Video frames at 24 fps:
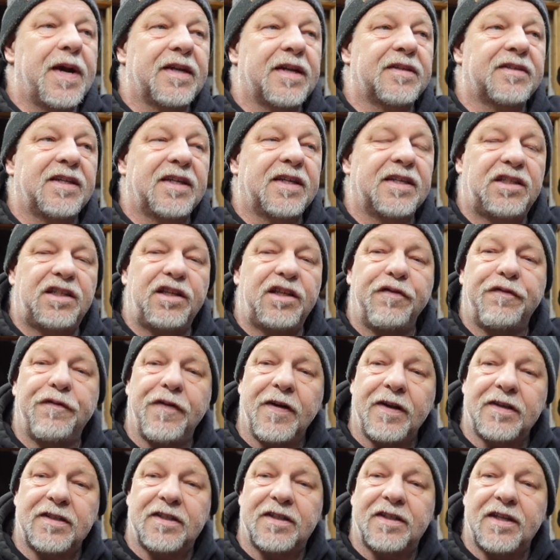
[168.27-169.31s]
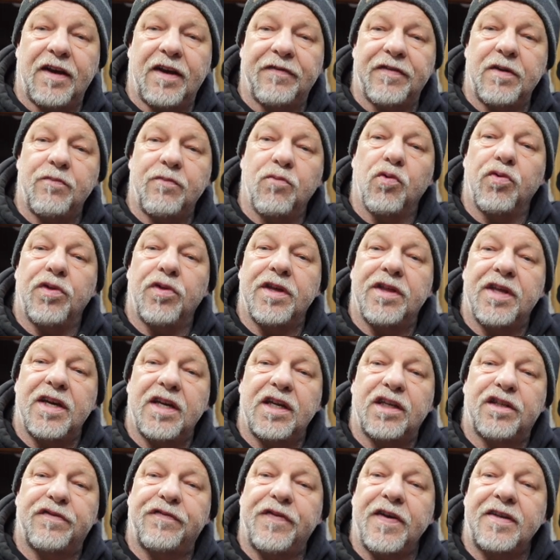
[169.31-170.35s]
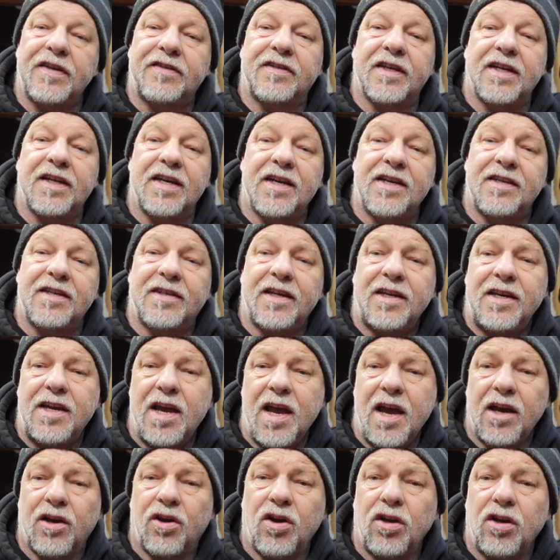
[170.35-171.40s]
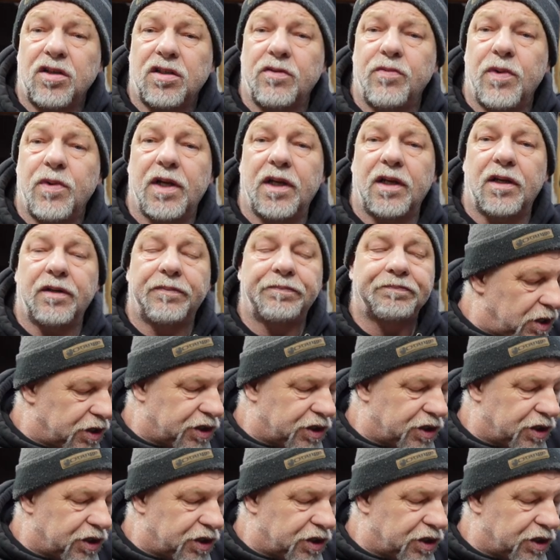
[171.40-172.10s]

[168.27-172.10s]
I said, do you fancy having one of these fitted? And he said, yeah, of course I will.